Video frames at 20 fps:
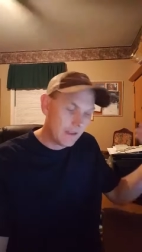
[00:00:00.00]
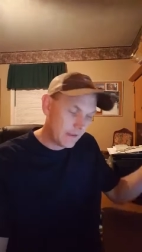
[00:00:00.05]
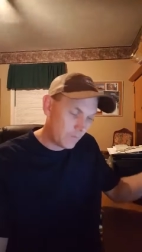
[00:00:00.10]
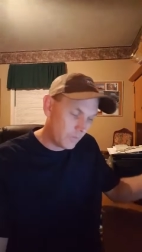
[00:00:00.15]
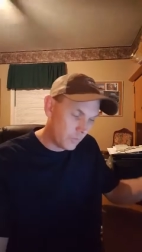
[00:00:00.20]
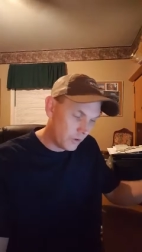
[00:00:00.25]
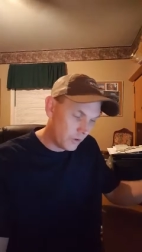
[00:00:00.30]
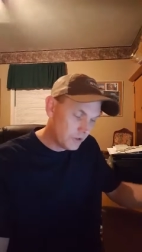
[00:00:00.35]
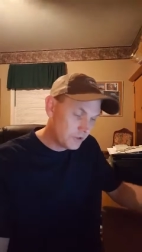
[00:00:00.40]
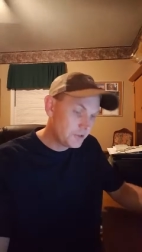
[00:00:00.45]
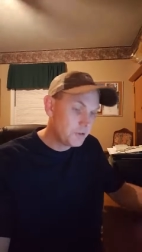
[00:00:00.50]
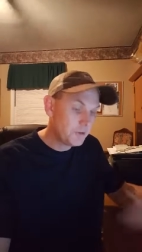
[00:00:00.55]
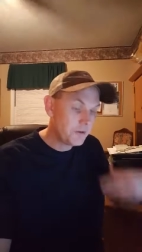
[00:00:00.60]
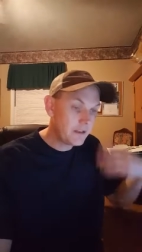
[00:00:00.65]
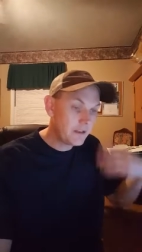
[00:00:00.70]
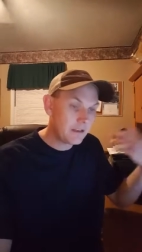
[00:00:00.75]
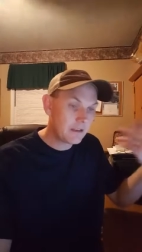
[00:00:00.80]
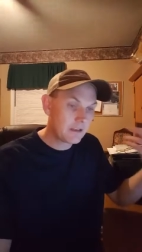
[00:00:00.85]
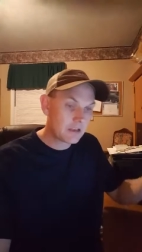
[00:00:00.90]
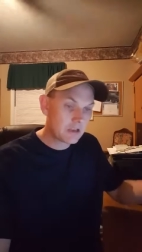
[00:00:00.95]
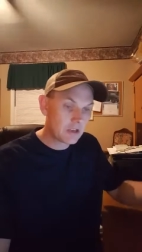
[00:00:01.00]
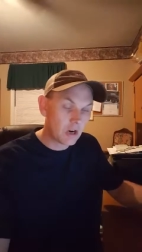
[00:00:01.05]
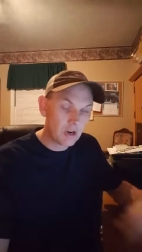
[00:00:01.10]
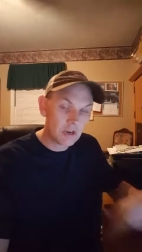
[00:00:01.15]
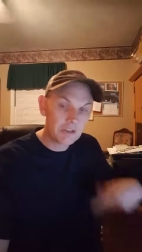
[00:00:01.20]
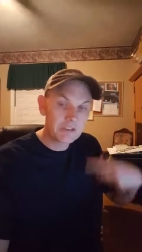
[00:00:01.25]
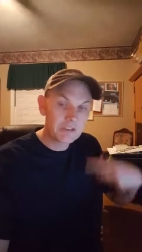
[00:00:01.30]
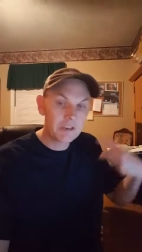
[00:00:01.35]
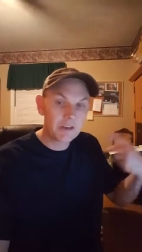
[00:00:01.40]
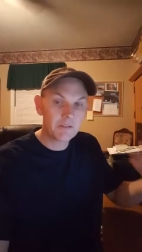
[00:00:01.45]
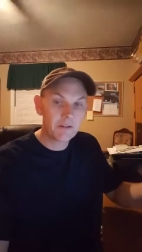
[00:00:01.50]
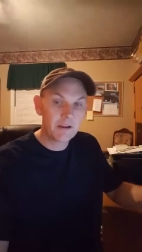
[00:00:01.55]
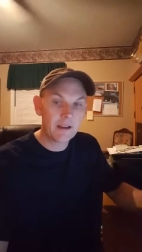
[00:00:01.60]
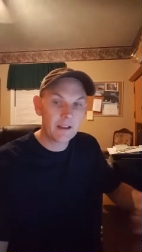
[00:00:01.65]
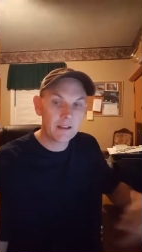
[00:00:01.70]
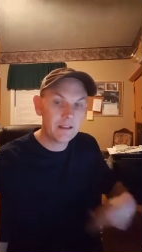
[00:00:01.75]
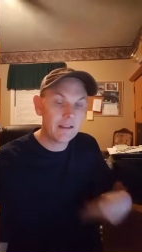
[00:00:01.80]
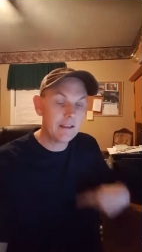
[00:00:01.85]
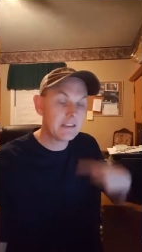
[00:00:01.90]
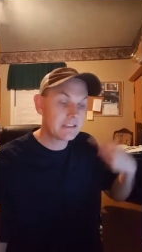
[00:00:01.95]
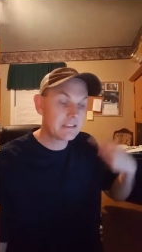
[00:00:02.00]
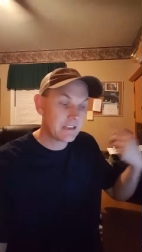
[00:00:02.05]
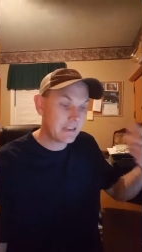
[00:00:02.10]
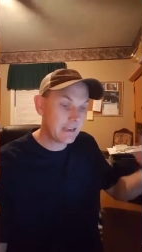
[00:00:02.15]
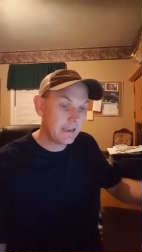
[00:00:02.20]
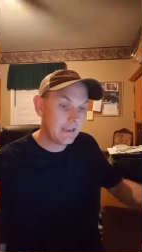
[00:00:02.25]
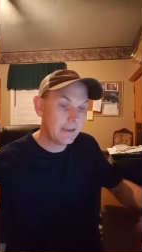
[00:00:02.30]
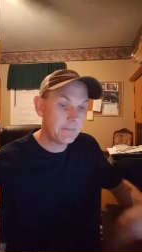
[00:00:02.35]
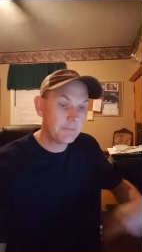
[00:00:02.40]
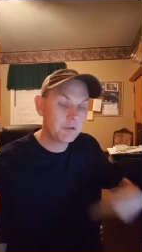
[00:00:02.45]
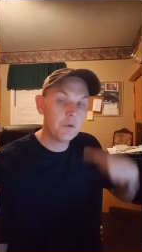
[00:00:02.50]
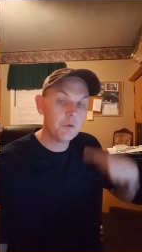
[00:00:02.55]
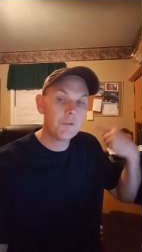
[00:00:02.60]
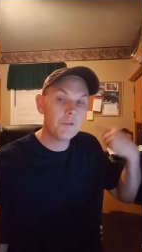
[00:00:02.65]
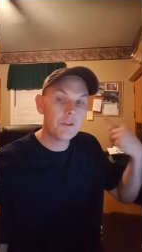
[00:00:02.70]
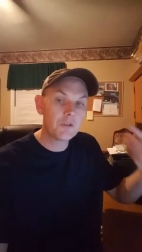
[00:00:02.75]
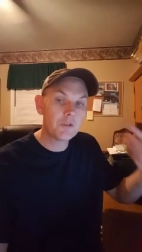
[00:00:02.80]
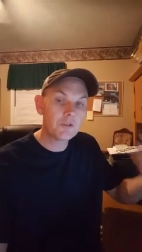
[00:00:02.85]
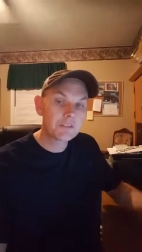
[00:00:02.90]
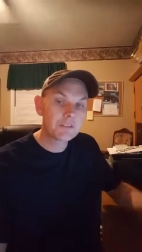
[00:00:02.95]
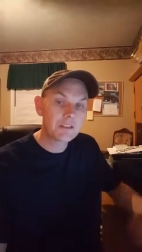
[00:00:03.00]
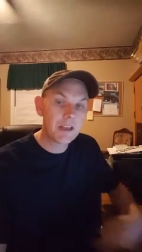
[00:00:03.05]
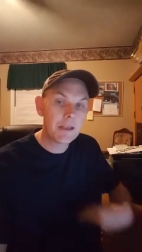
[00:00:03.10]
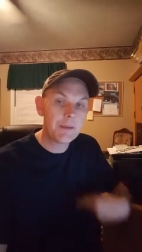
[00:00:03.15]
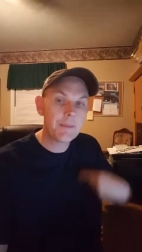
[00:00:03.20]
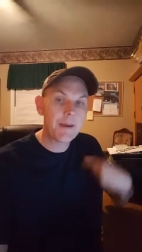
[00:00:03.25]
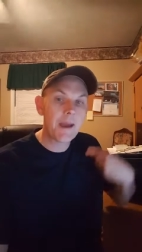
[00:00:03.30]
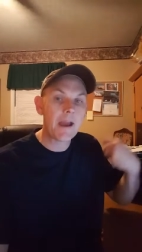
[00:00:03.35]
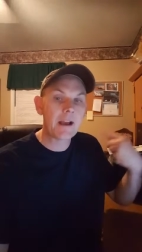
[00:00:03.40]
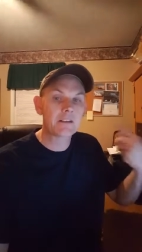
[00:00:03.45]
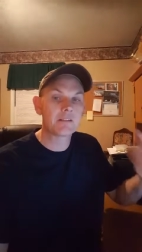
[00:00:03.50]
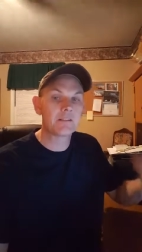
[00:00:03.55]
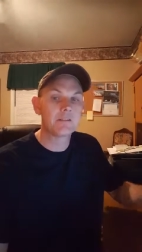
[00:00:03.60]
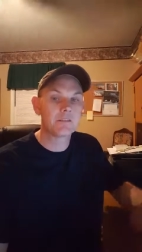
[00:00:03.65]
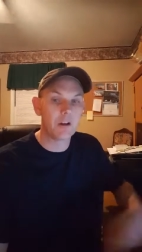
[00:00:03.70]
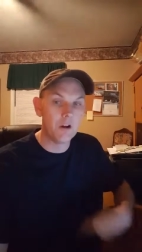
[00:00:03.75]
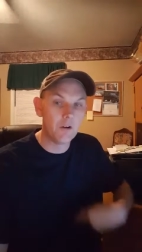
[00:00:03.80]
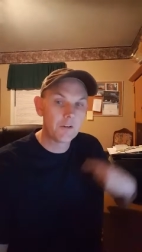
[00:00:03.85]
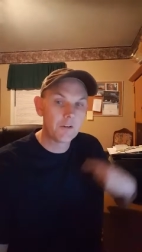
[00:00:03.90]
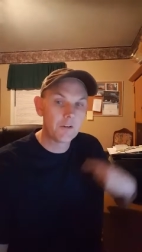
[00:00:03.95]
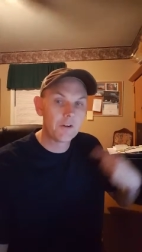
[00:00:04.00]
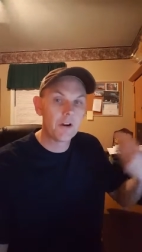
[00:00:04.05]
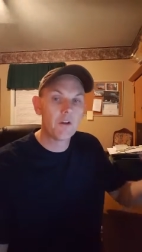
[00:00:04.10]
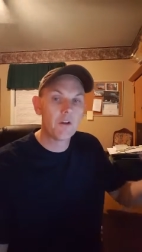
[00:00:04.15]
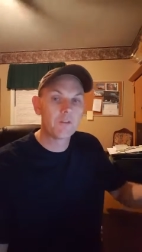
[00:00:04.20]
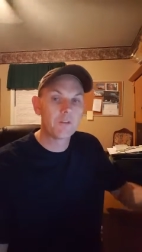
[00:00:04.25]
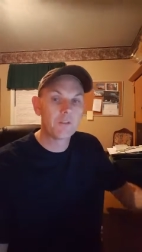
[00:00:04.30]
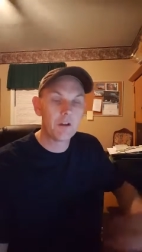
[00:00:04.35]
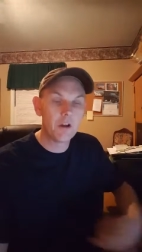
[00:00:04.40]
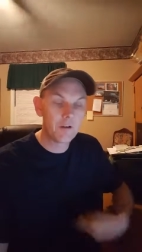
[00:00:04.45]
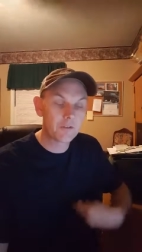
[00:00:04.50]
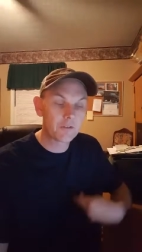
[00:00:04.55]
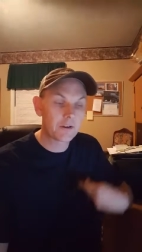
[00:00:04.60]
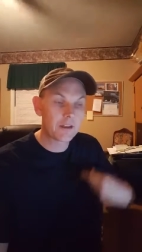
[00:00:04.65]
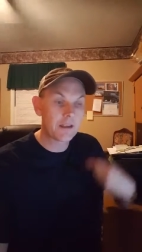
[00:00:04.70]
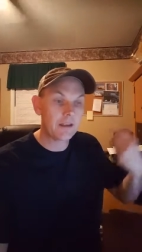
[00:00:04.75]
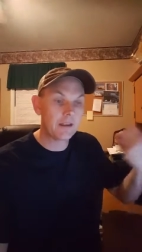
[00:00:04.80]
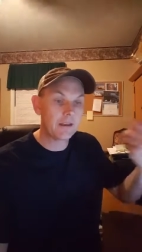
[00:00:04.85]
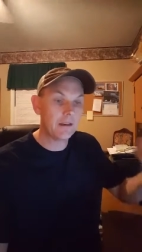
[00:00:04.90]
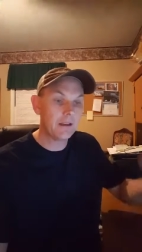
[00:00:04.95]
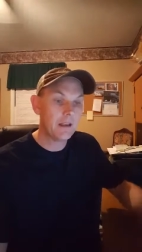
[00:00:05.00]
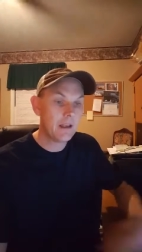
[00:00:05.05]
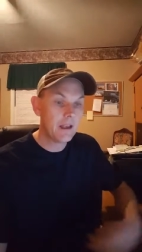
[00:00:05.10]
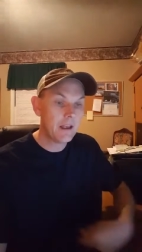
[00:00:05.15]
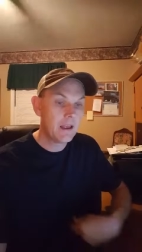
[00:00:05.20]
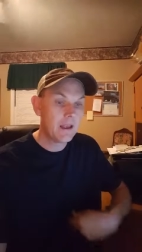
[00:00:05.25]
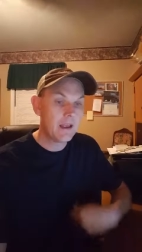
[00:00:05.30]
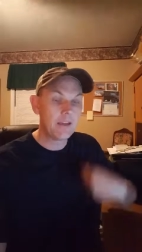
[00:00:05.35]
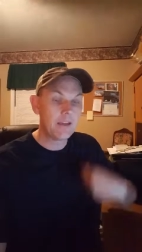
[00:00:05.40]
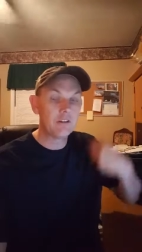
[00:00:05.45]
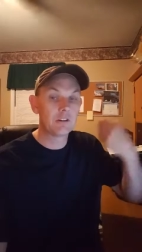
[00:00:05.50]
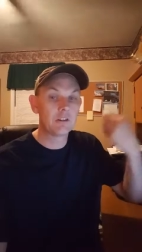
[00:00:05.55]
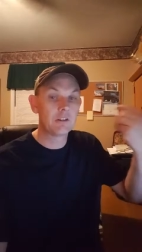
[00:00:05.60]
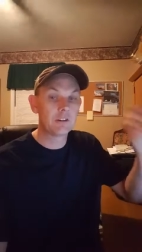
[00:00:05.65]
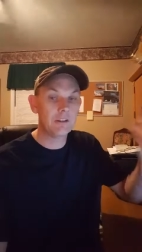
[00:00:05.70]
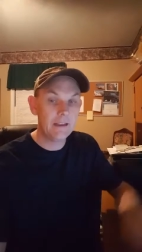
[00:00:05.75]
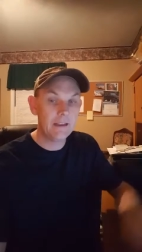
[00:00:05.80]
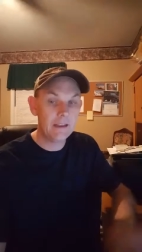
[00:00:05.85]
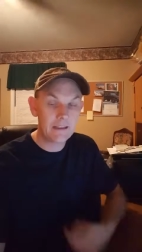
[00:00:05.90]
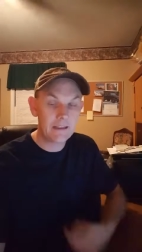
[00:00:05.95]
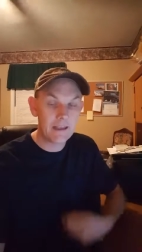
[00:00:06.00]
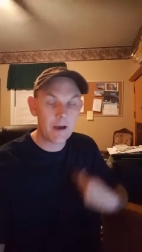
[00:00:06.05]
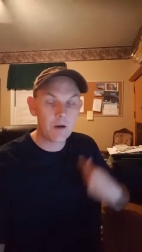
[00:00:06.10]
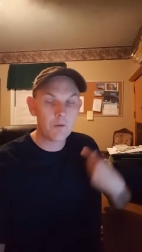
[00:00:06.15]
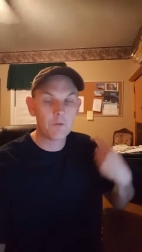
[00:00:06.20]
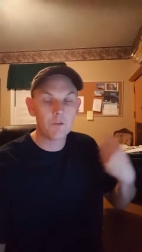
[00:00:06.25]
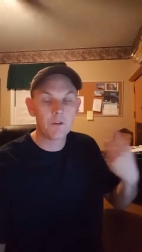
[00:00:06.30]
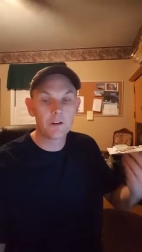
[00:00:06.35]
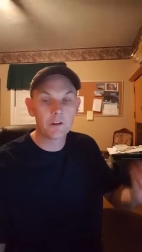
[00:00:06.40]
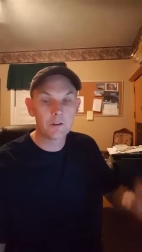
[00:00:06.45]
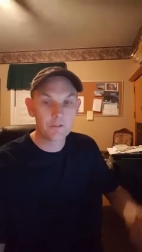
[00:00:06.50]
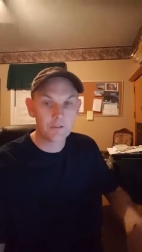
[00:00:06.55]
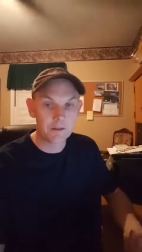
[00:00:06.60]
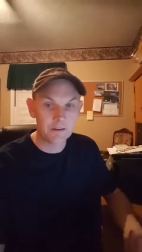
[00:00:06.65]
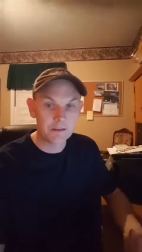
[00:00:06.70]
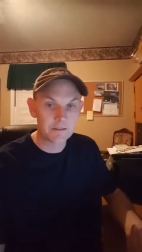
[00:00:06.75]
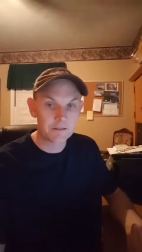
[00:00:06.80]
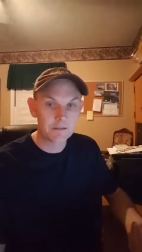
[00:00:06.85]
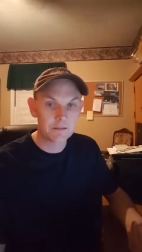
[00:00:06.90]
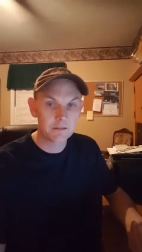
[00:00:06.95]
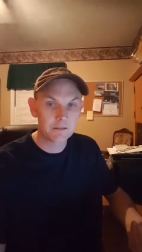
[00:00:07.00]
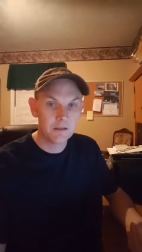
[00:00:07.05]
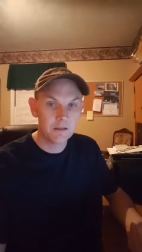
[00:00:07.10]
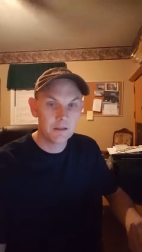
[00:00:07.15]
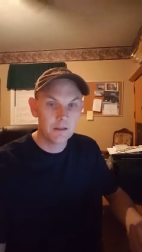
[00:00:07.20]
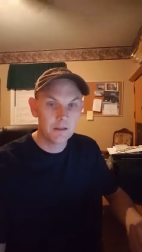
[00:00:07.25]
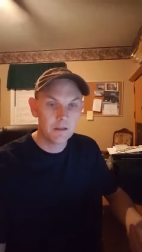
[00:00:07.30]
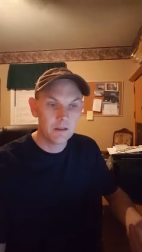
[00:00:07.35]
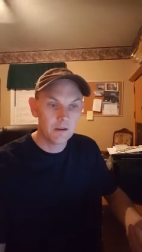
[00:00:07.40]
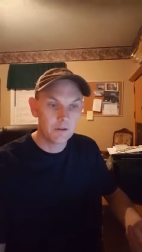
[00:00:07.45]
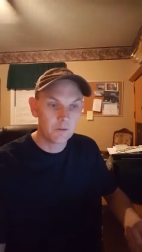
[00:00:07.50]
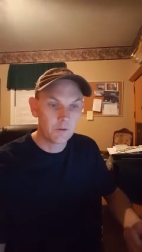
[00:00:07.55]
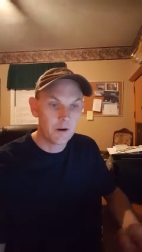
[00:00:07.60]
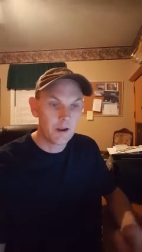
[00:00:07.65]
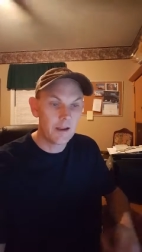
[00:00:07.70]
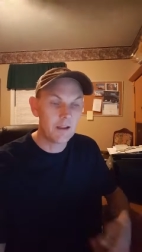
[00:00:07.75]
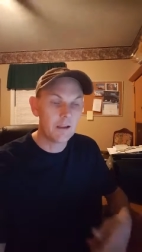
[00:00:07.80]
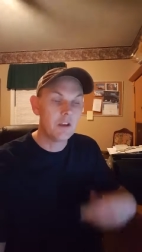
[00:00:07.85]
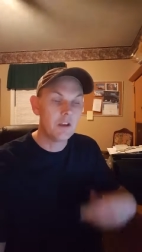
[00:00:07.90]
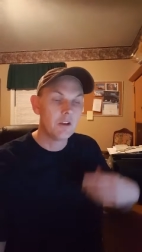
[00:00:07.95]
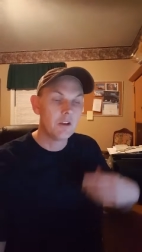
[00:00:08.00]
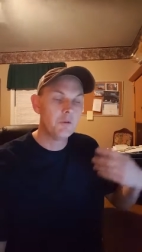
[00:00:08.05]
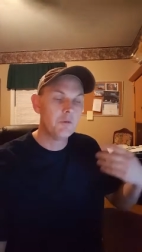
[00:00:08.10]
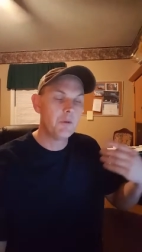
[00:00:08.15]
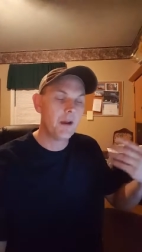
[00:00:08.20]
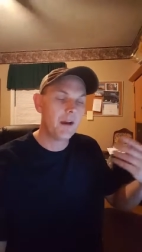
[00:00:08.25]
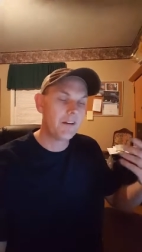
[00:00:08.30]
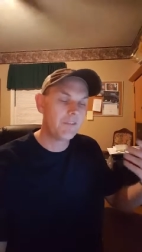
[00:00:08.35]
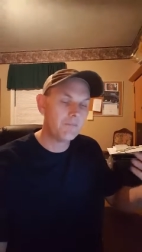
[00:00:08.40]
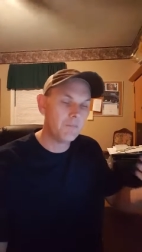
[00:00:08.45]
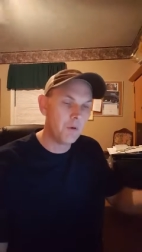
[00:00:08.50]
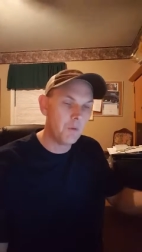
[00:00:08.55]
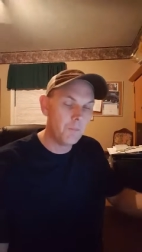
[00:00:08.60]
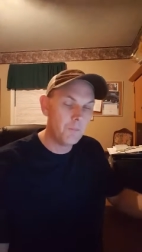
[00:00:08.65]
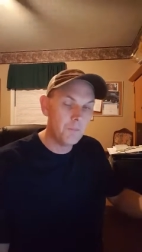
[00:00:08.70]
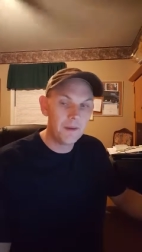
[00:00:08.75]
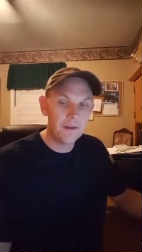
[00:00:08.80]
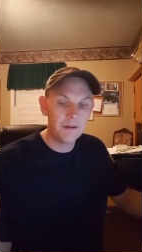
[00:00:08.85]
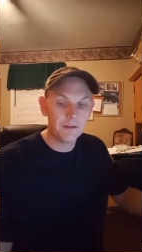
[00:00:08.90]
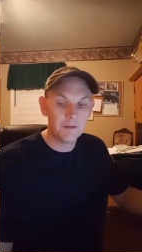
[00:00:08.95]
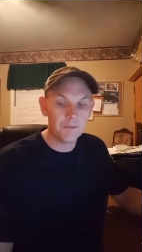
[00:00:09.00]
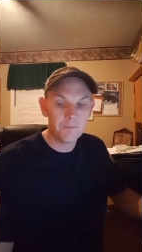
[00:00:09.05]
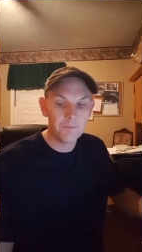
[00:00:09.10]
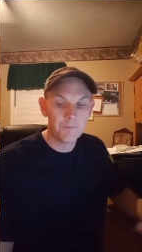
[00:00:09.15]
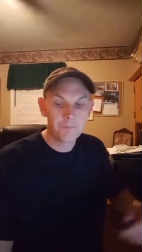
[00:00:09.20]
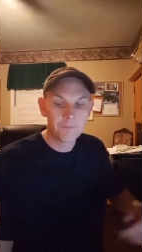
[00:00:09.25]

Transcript: Once you start generating leads, keep doing those same actions over and over and over again, and your lead count will increase. Right? You have momentum.